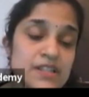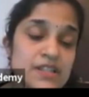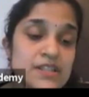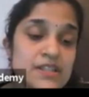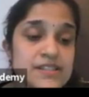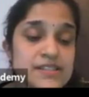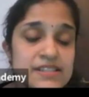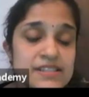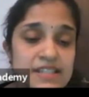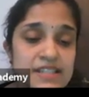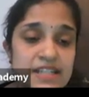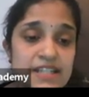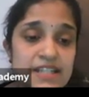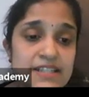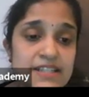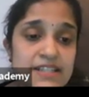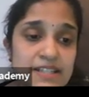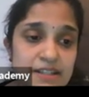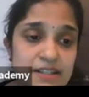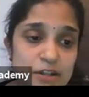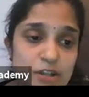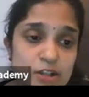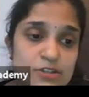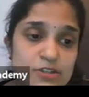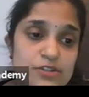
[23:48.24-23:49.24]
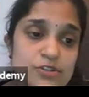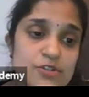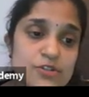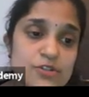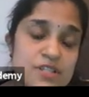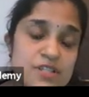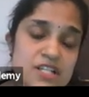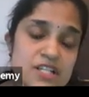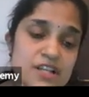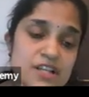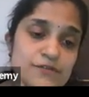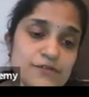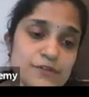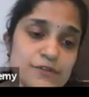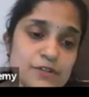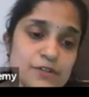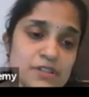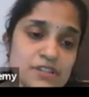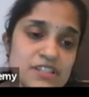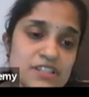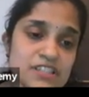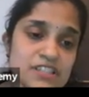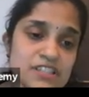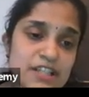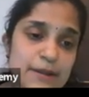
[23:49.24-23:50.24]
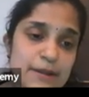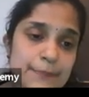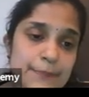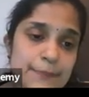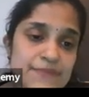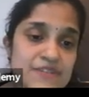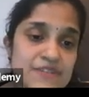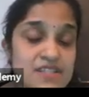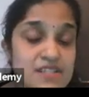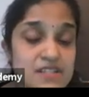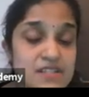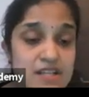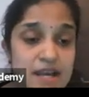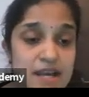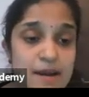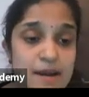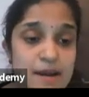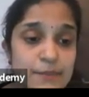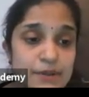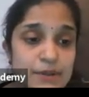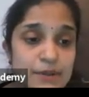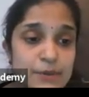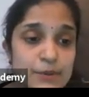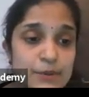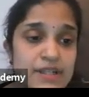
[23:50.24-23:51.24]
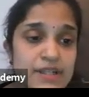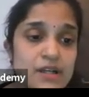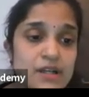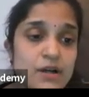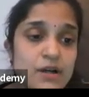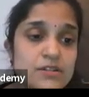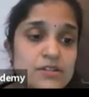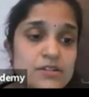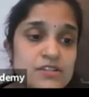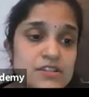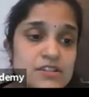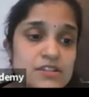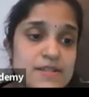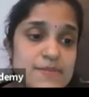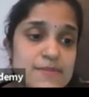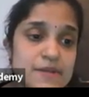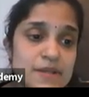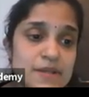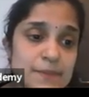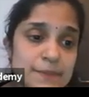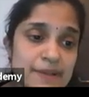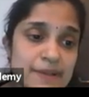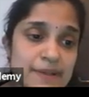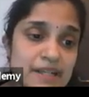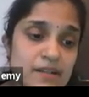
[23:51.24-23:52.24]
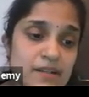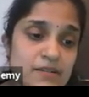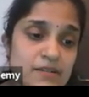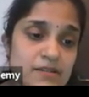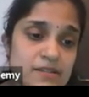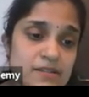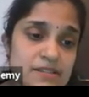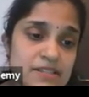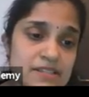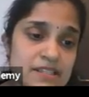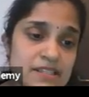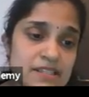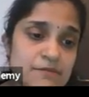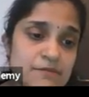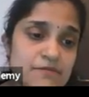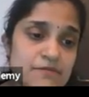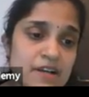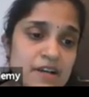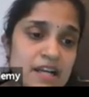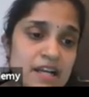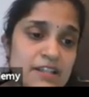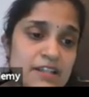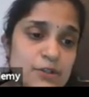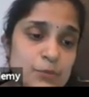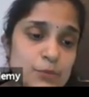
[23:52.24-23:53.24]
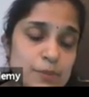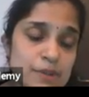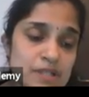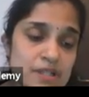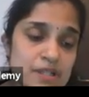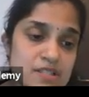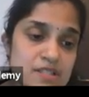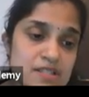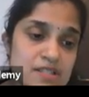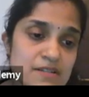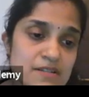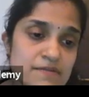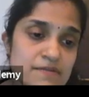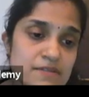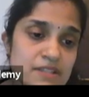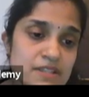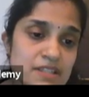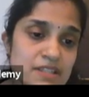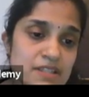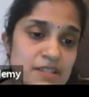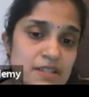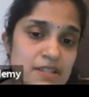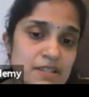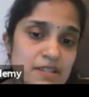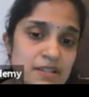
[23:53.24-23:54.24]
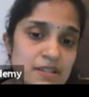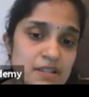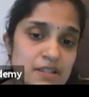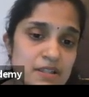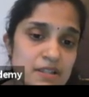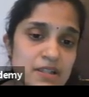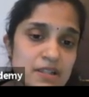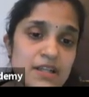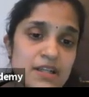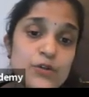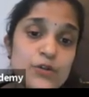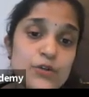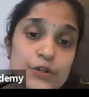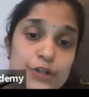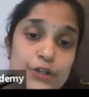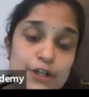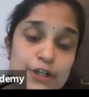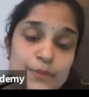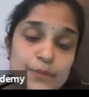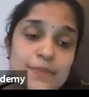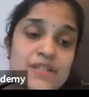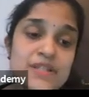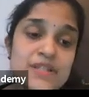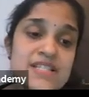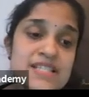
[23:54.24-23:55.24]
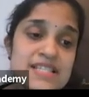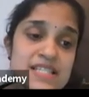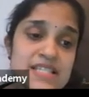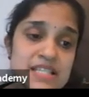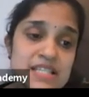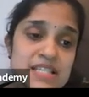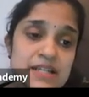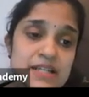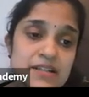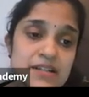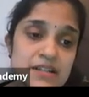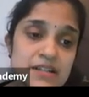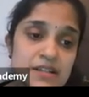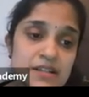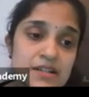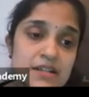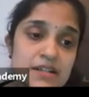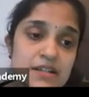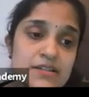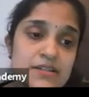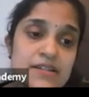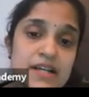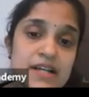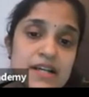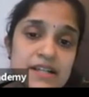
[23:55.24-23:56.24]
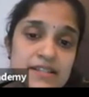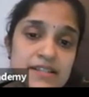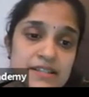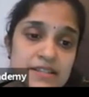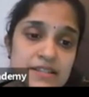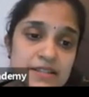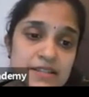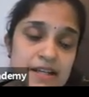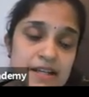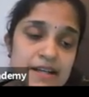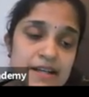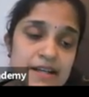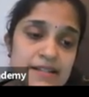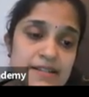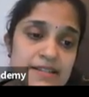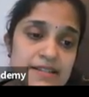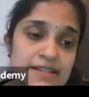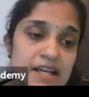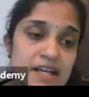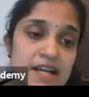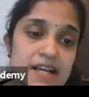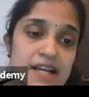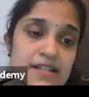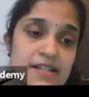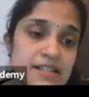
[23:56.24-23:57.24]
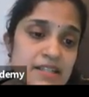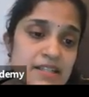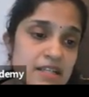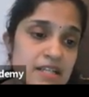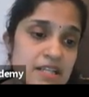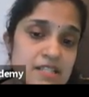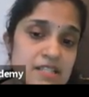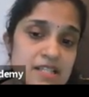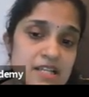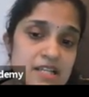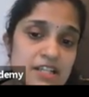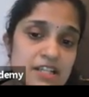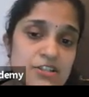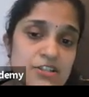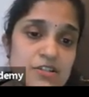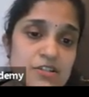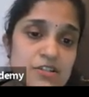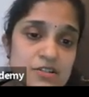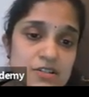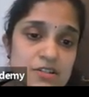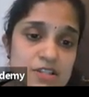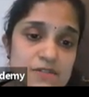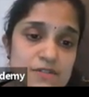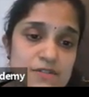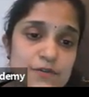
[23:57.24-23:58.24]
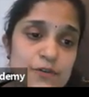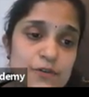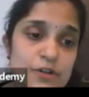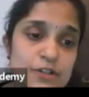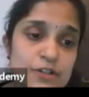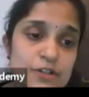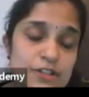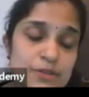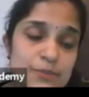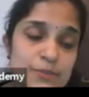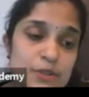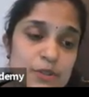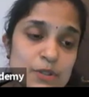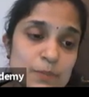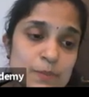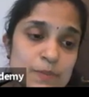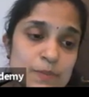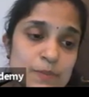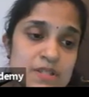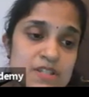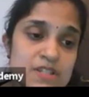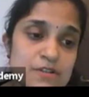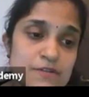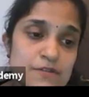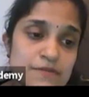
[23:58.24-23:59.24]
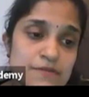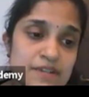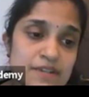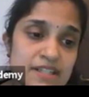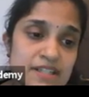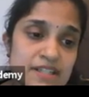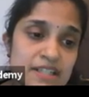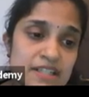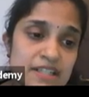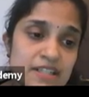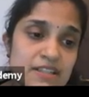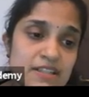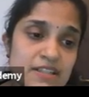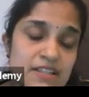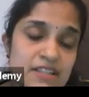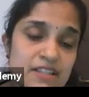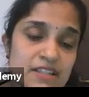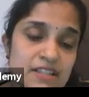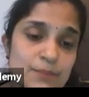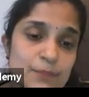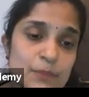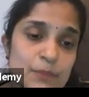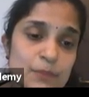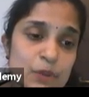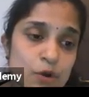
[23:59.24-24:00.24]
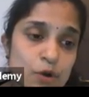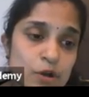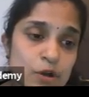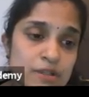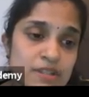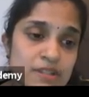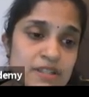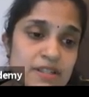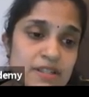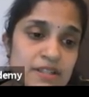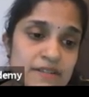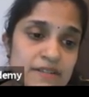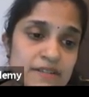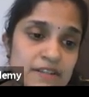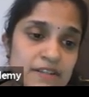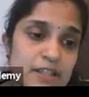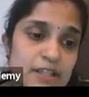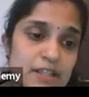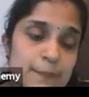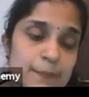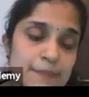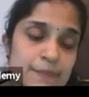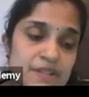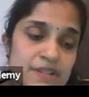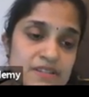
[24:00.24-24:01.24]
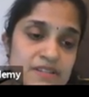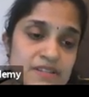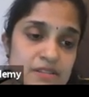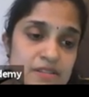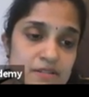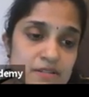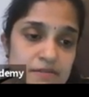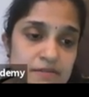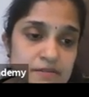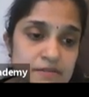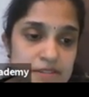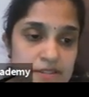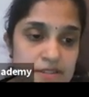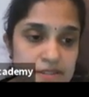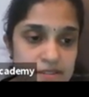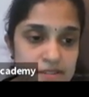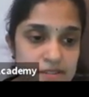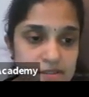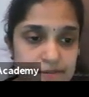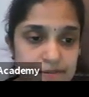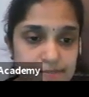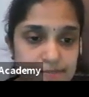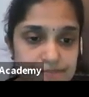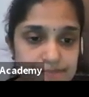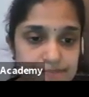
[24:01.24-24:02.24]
Sale deed also is done for the same. Stamp duty also is being paid on the same value per SFT. Could it be said that entire transaction is for the purpose of getting the plotted development service?